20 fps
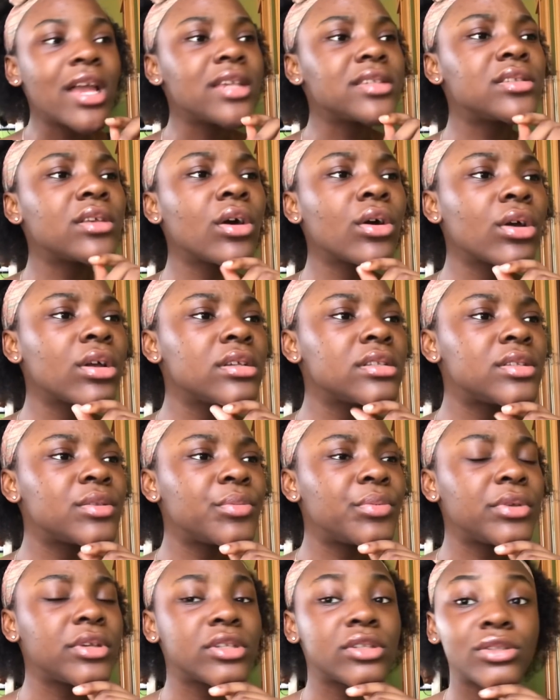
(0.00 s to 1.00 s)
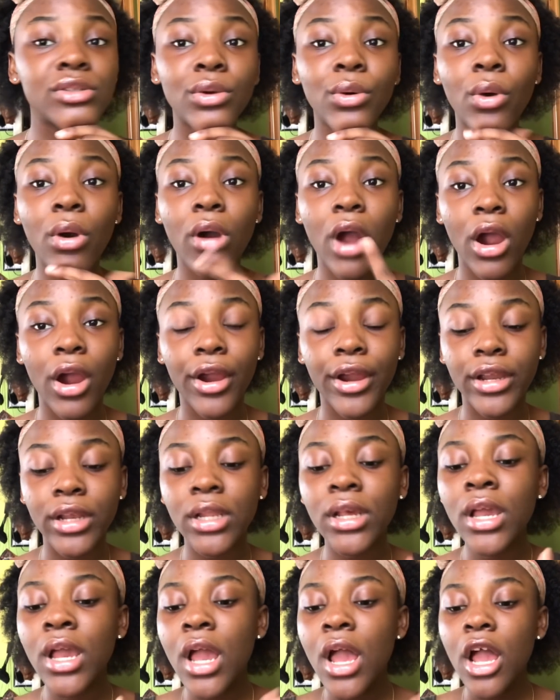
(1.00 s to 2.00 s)
It's not going to be so hard
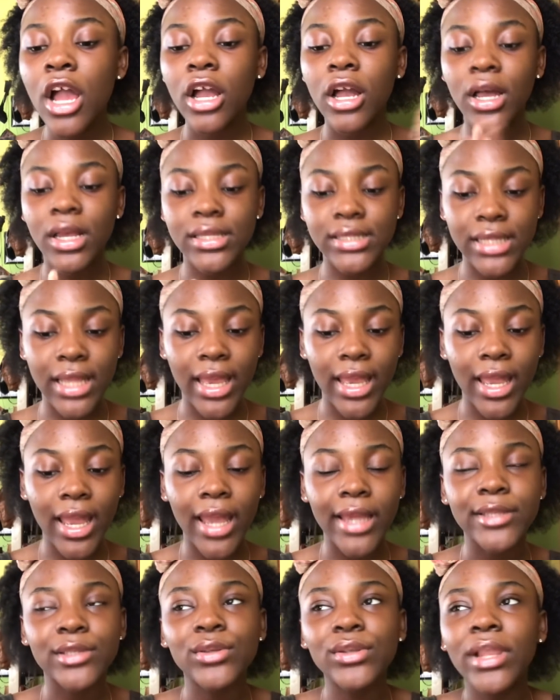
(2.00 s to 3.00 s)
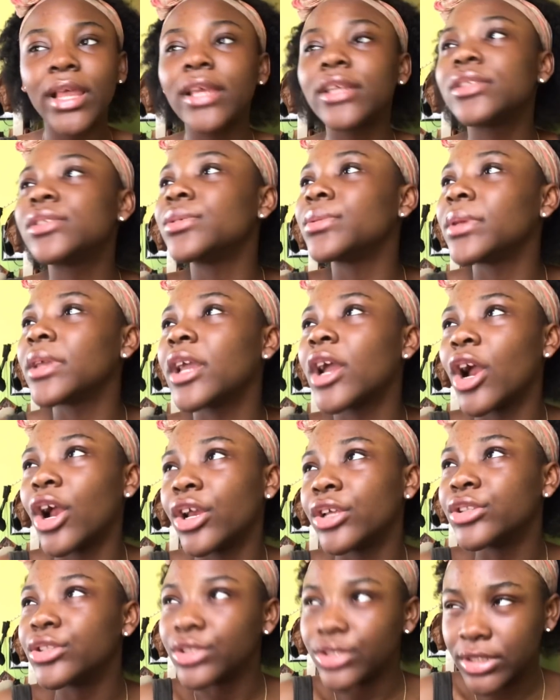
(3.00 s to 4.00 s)
because, like, I don't like doing
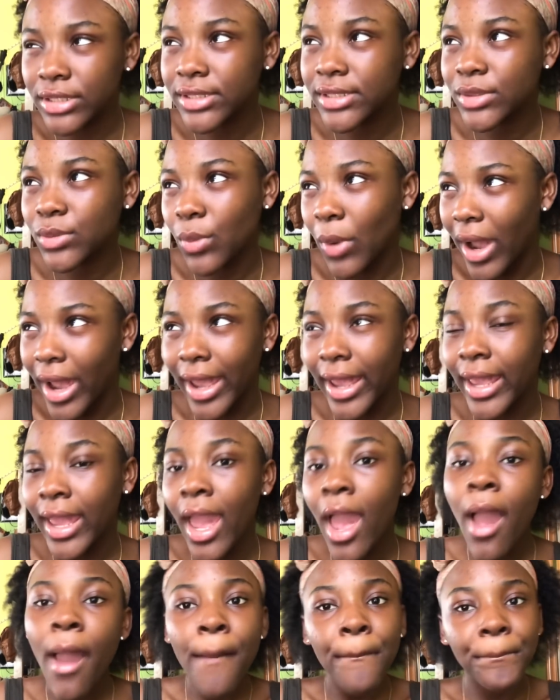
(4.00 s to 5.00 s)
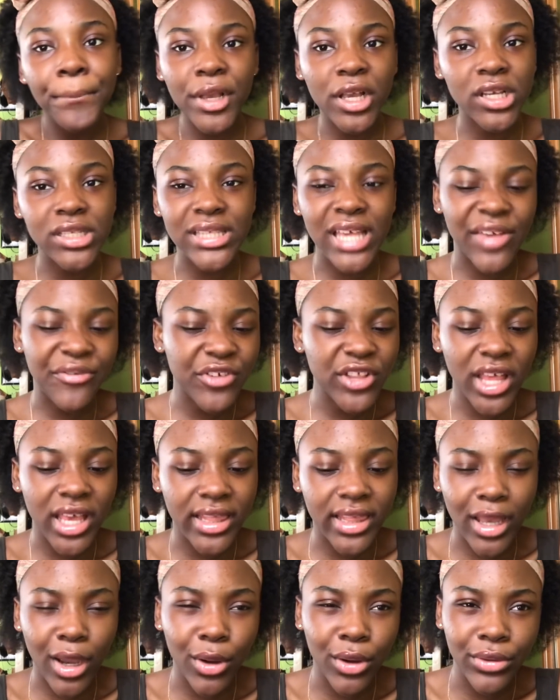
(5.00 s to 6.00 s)
hard looks. Why? Because I feel like
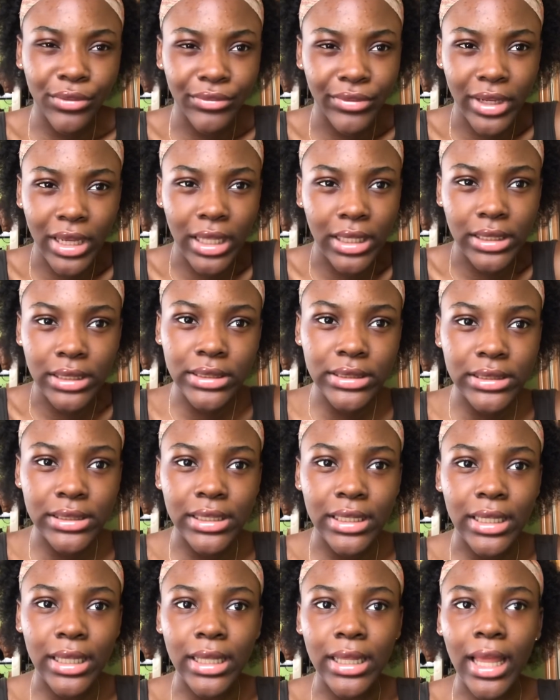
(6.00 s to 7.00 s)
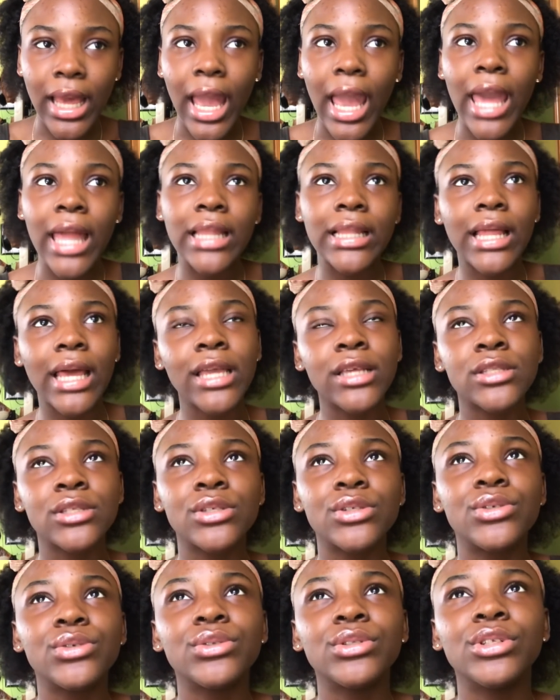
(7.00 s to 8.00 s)
they're unrealistic. Like, I like to
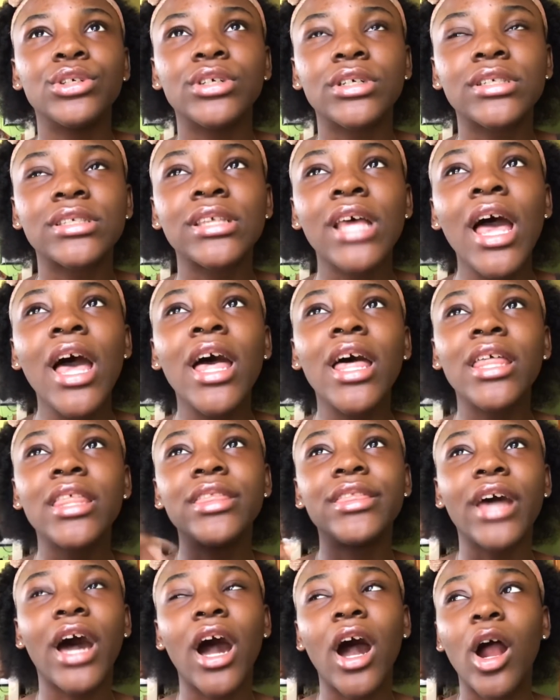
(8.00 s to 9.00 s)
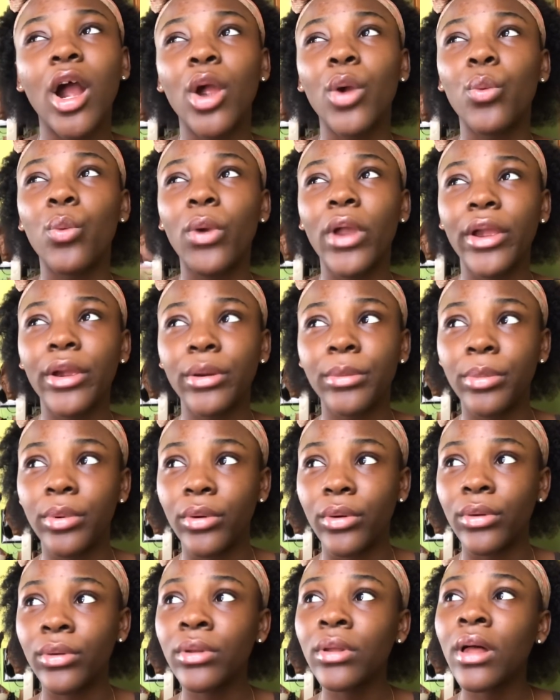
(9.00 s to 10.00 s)
do looks that are
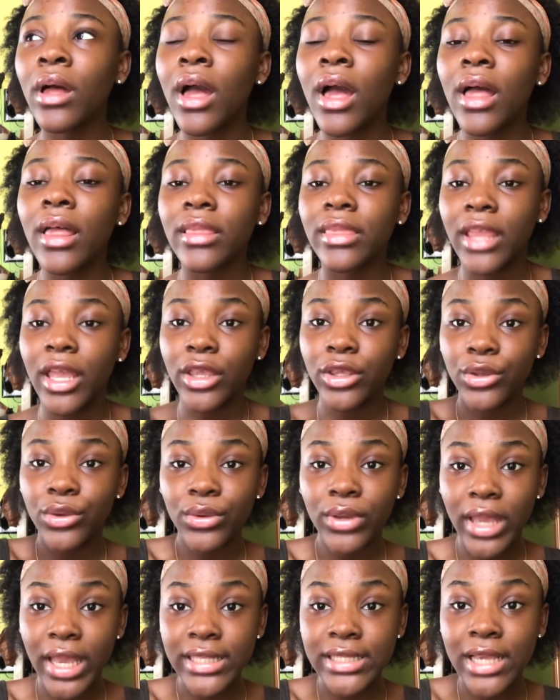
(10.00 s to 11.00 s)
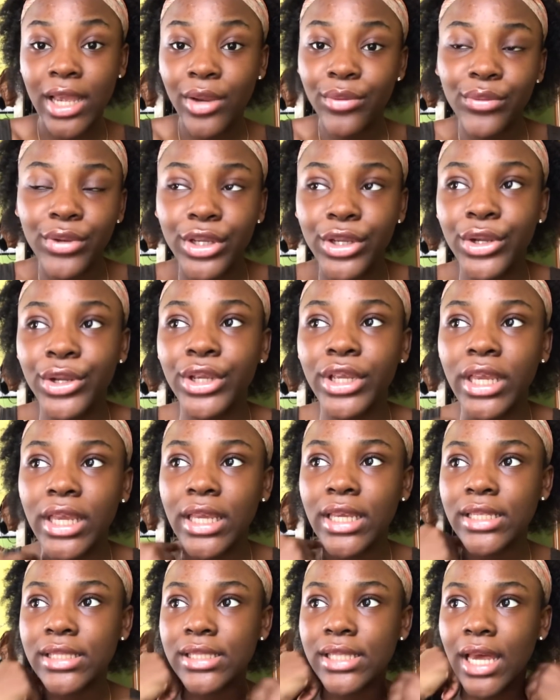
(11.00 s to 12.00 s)
wearable, that you guys can
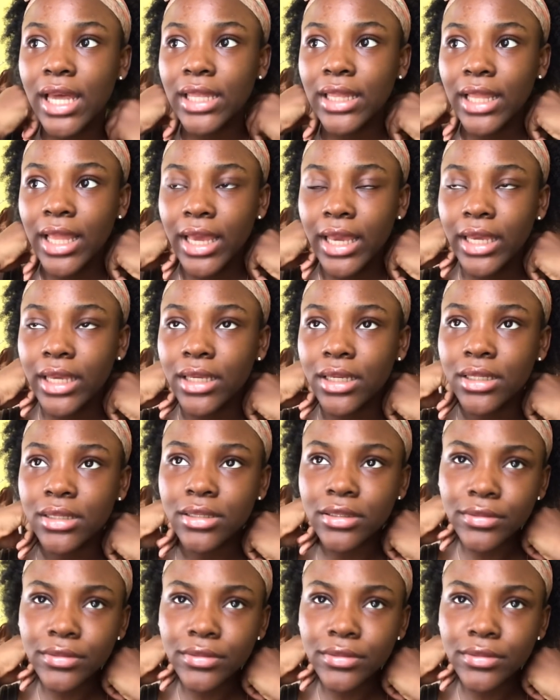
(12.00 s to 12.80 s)
recreate and, like,